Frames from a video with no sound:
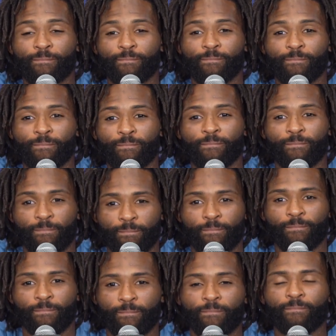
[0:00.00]

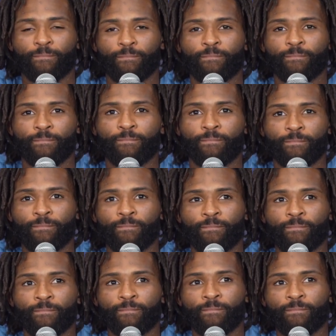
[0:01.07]
favorites. Is that how you feel
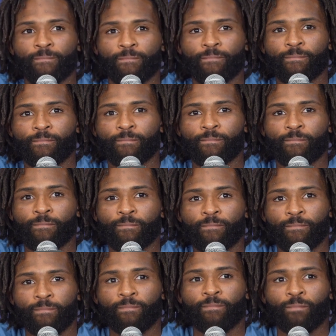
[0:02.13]
now? A
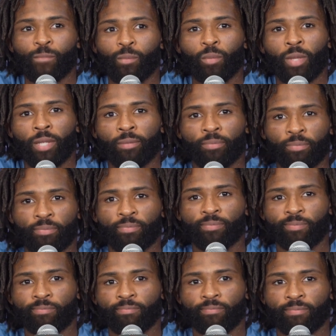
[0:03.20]
favorite? Do you think you're still a
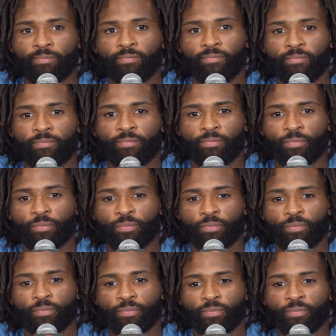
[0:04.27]
dog in this? What are your
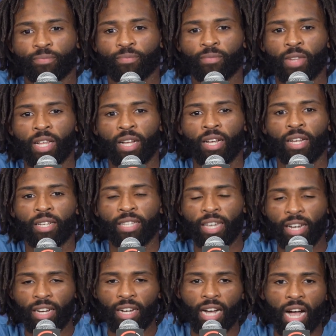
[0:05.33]
thoughts?
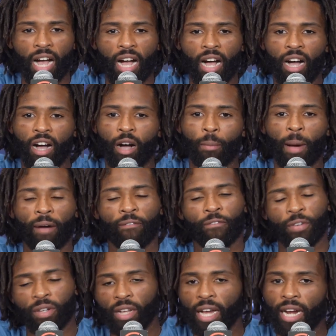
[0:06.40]
Yeah, I
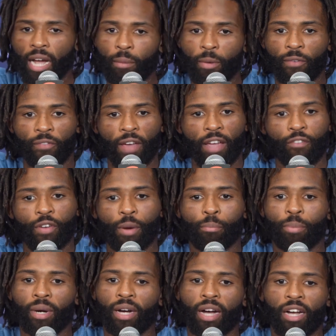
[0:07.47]
feel like I'm a
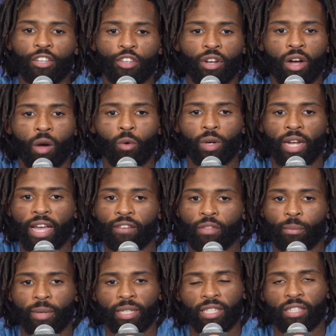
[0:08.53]
favorite, but, you know, I want to have
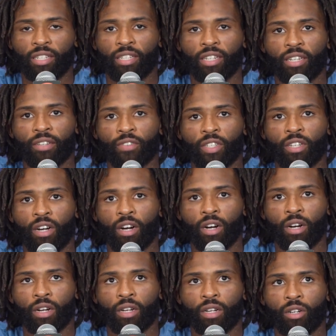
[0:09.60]
the mentality of a
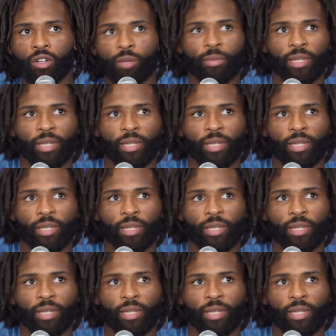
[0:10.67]
dog,